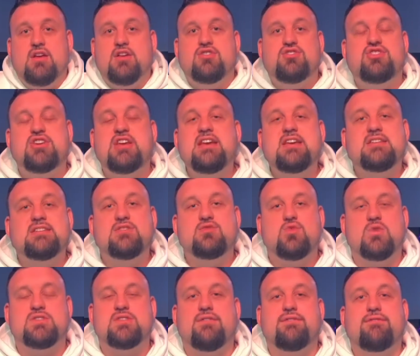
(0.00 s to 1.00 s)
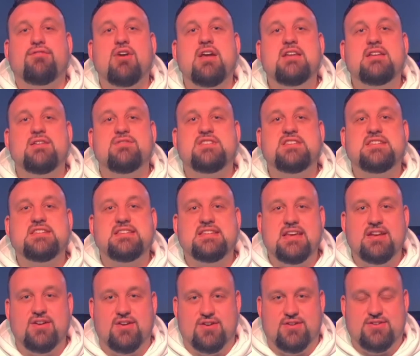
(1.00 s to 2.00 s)
Jesus was a friend of
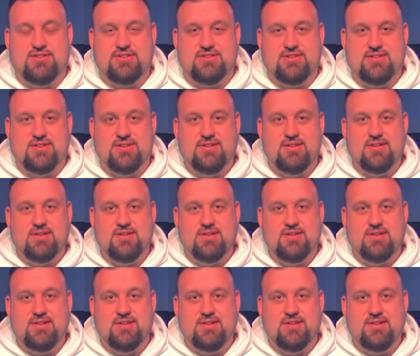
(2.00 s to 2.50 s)
sinners.